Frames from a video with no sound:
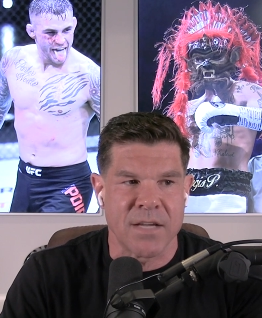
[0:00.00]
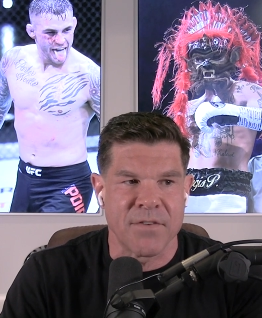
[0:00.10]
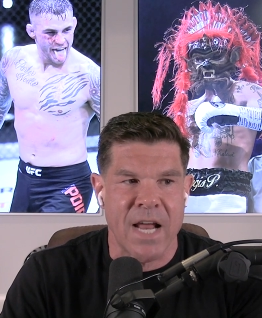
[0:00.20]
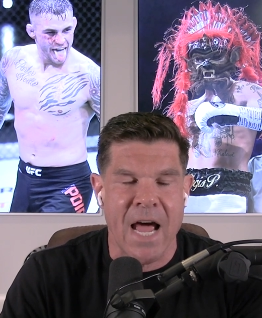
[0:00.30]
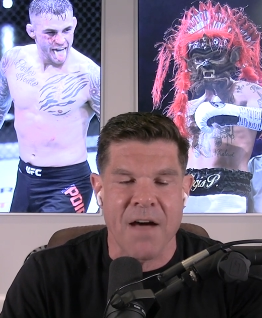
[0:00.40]

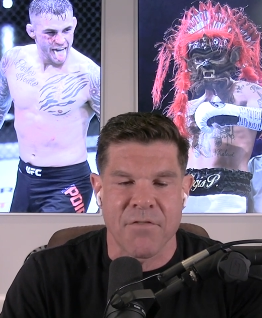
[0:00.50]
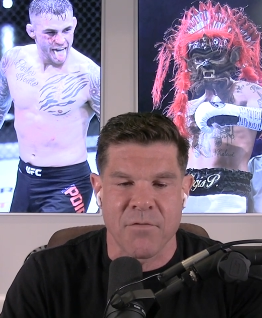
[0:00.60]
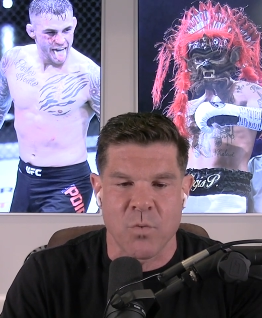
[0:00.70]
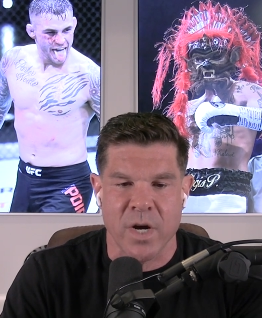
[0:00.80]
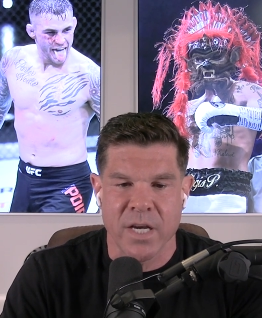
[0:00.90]
Speaker 1: even half
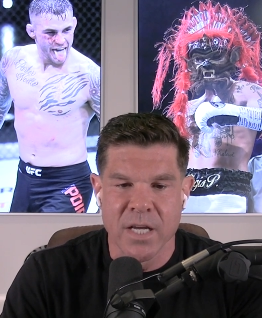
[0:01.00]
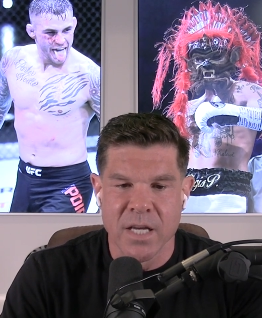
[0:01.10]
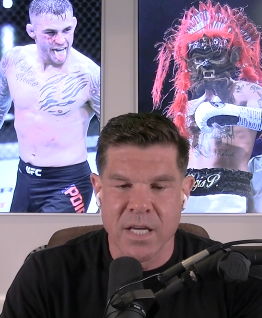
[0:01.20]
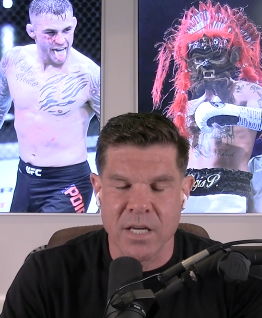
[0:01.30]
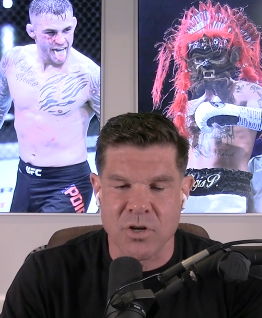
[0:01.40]
of what
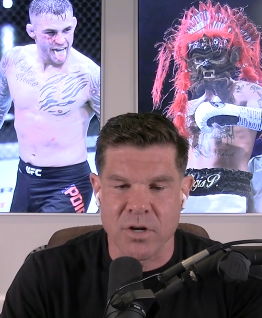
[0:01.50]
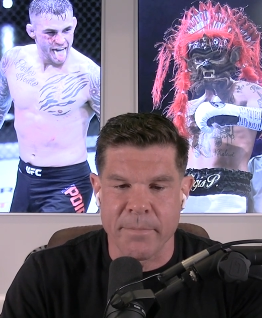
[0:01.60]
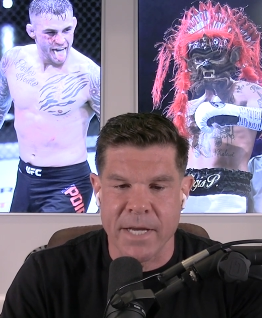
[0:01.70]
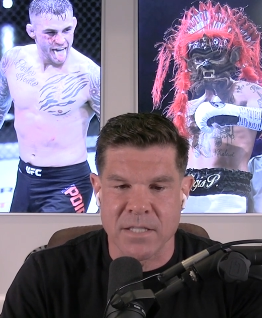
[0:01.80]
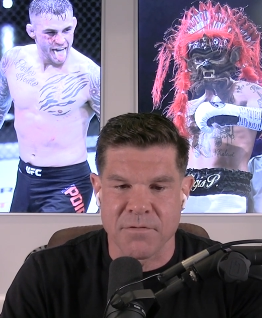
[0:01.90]
he could
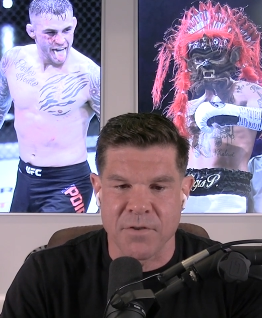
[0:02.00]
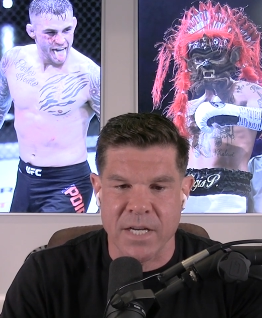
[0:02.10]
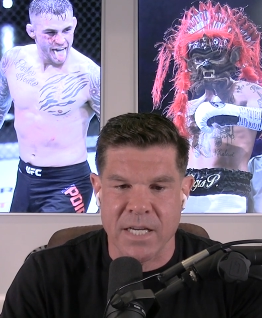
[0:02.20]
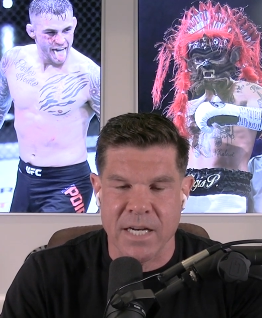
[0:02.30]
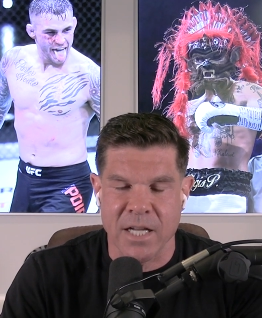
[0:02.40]
have made to
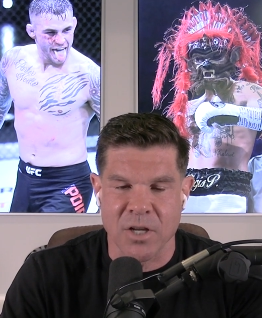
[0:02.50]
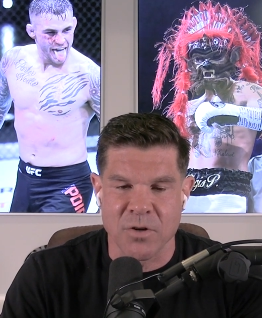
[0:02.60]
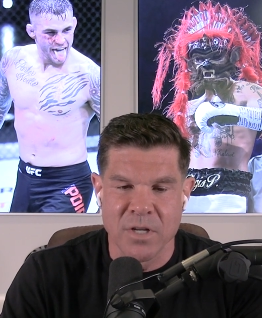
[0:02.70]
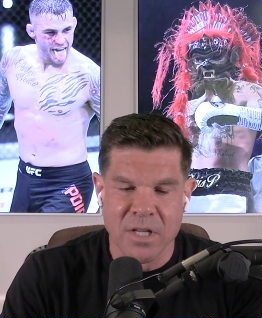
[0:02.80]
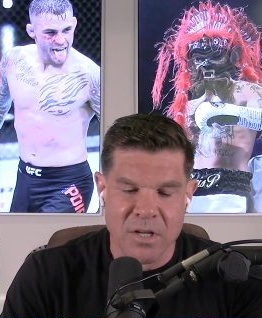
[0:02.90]
fight
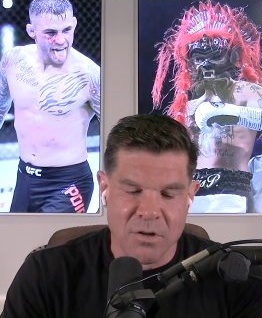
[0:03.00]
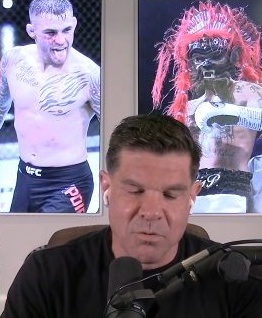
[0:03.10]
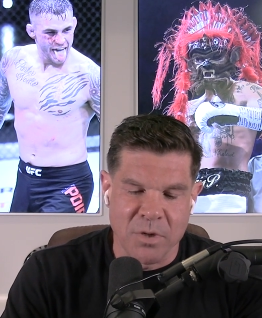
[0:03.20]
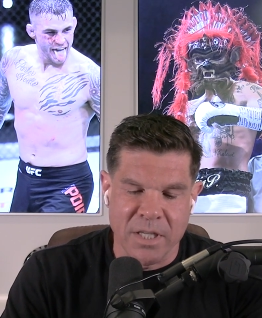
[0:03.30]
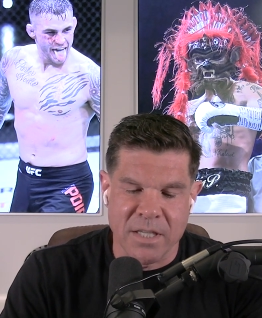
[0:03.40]
Canelo.
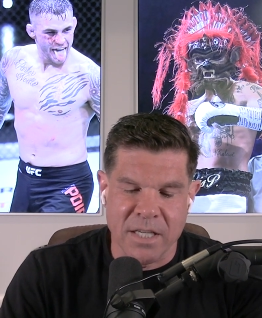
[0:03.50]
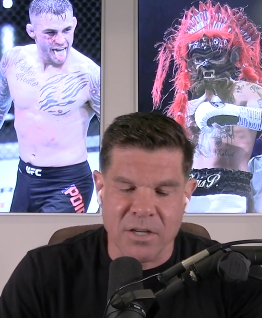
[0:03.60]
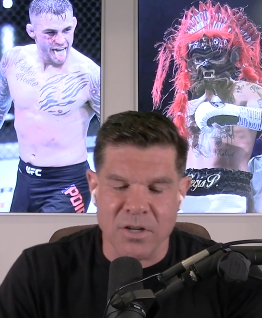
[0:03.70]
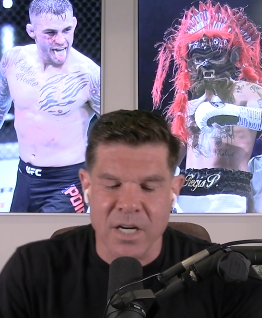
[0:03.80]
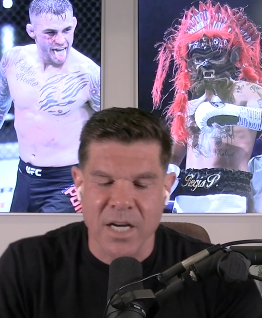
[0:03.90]
What do you
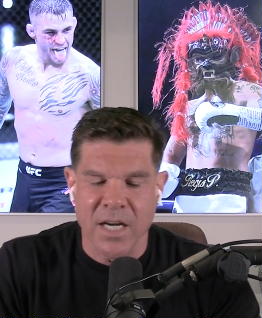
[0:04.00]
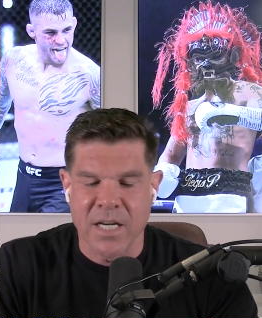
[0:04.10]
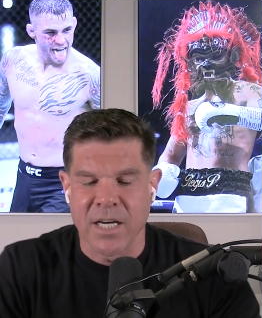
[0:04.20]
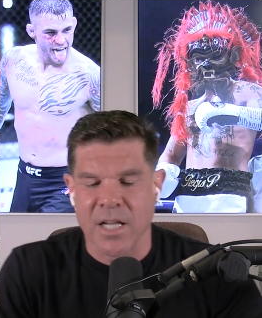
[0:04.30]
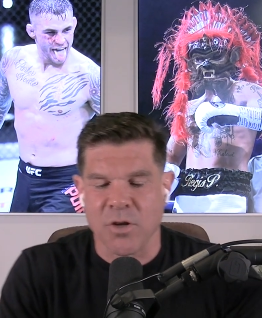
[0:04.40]
think on uh,
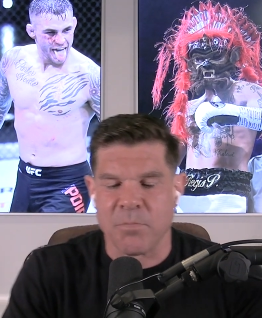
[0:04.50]
Canelo